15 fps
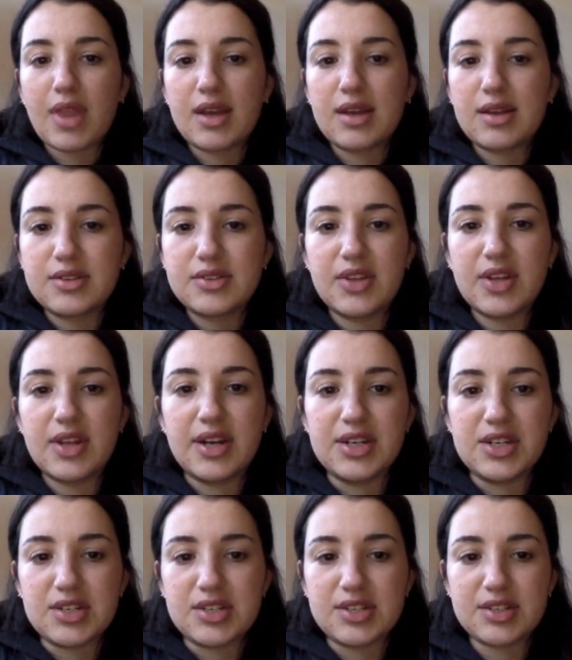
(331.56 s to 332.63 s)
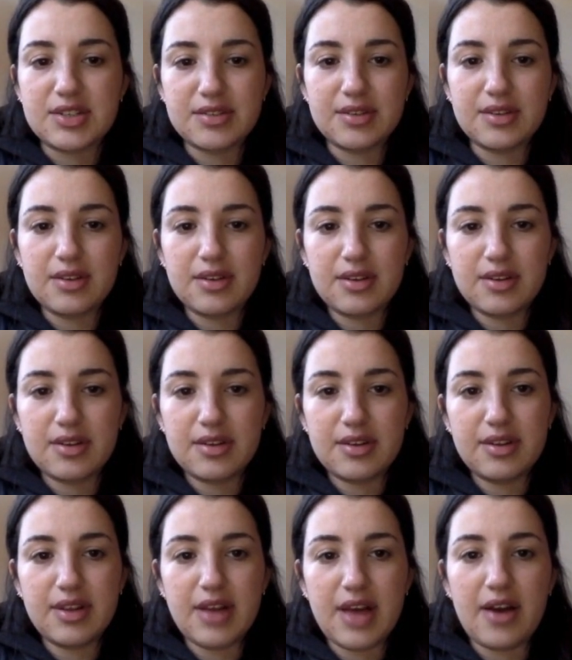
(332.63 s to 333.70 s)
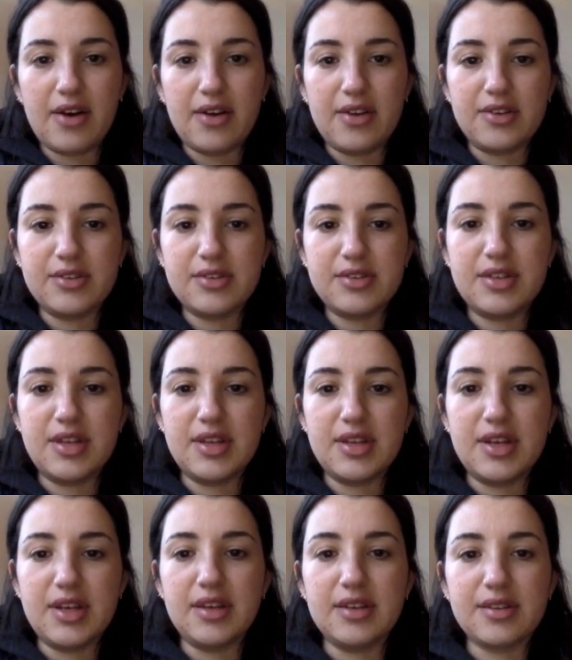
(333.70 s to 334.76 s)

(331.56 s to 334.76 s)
So then I just let all those things